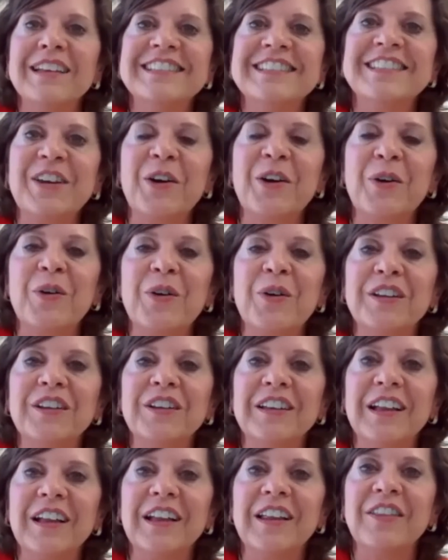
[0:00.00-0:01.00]
So
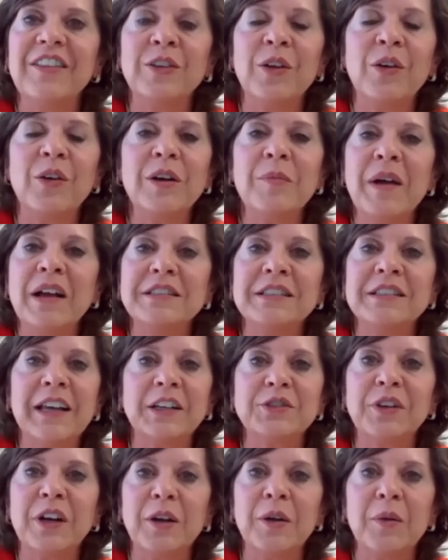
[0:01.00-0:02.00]
the low-income housing
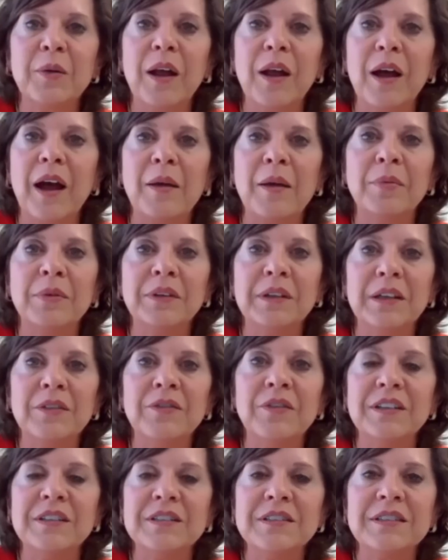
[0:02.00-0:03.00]
tax credit, I
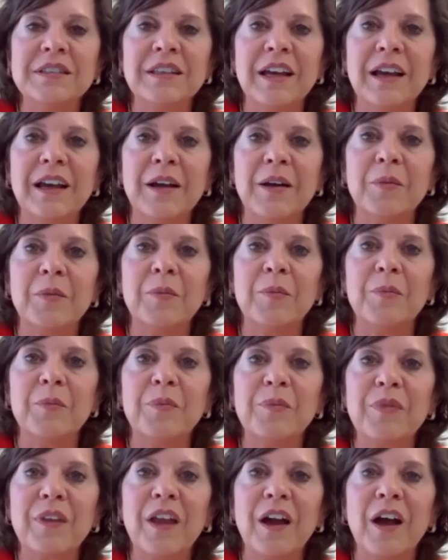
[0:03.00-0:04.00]
believe it's
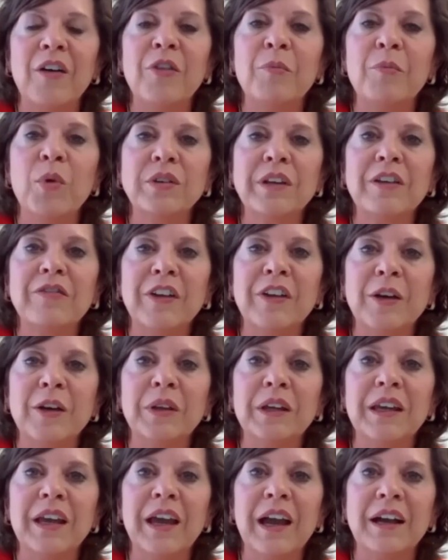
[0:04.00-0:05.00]
of the
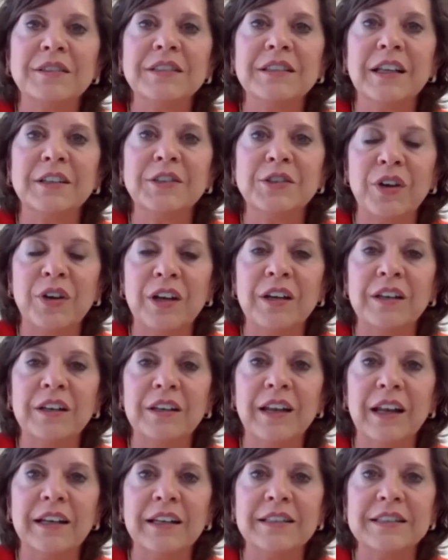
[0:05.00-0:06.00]
multifamily housing that's created in the
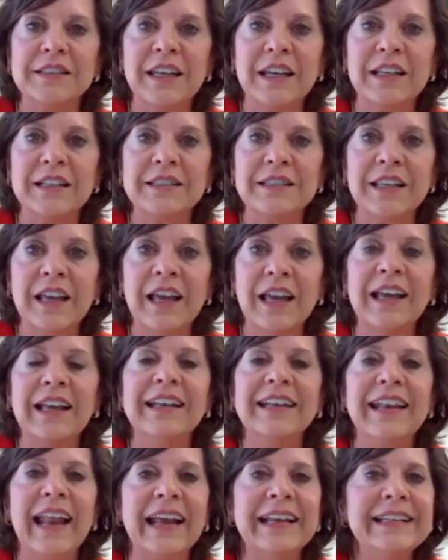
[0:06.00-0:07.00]
United States,
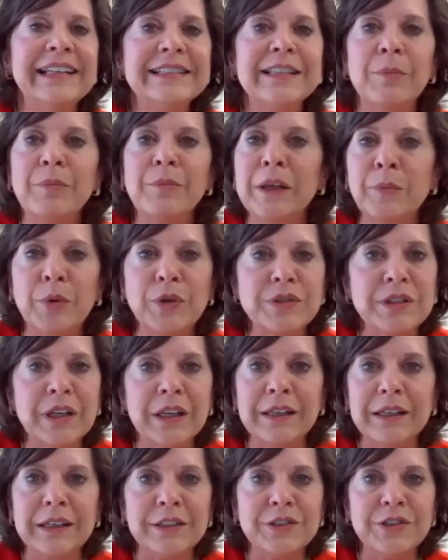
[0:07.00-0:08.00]

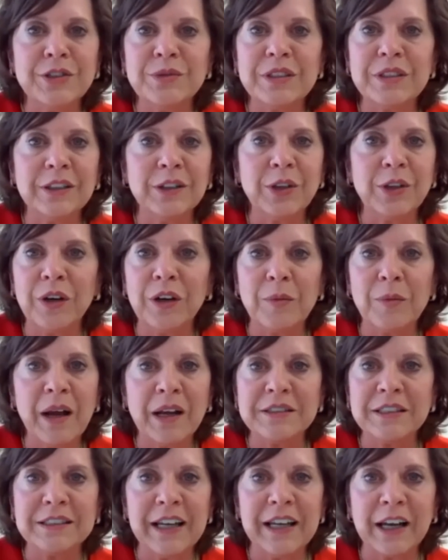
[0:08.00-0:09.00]
90-something% is using low-income
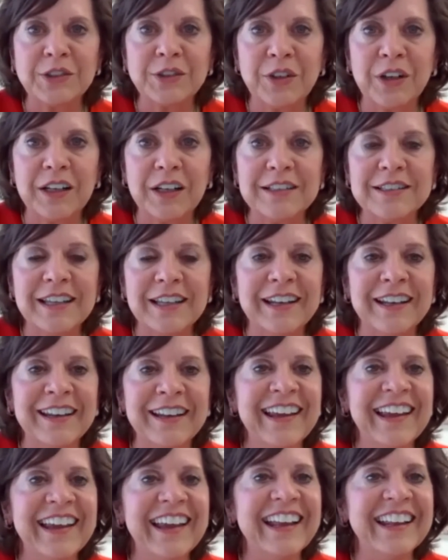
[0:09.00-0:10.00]
housing tax credits.
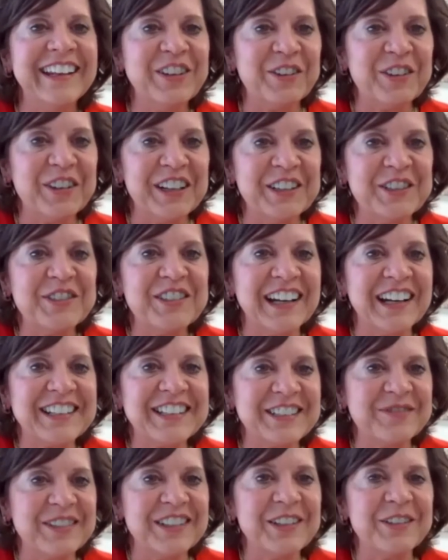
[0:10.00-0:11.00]
And in your
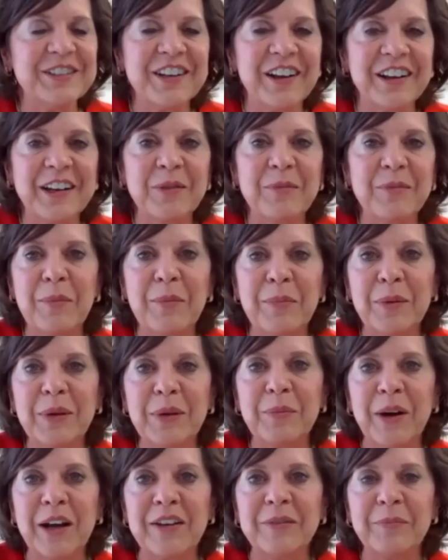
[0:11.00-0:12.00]
introduction, when you were talking about
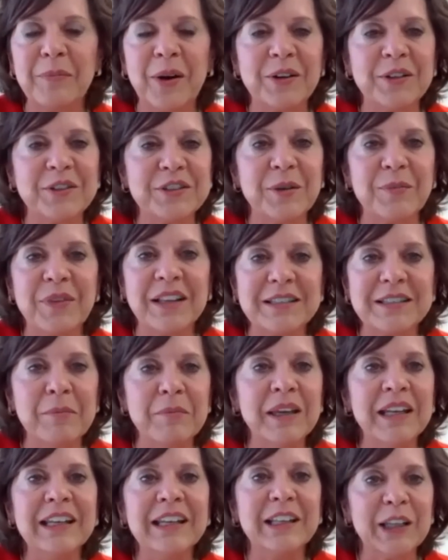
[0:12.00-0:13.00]
public-private partnership, that's
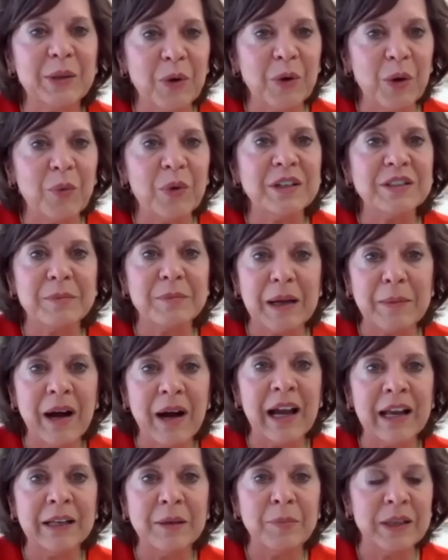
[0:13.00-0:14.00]
immediately what went to my
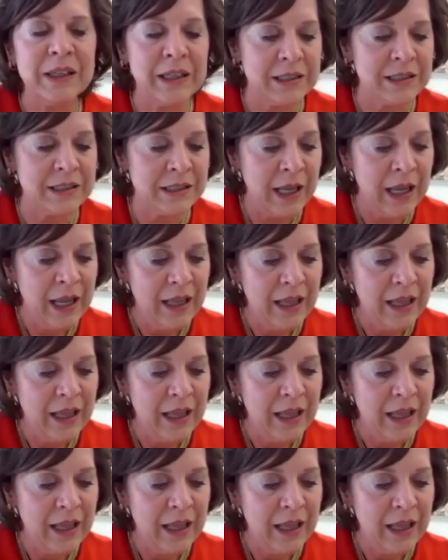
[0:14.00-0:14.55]
mind, because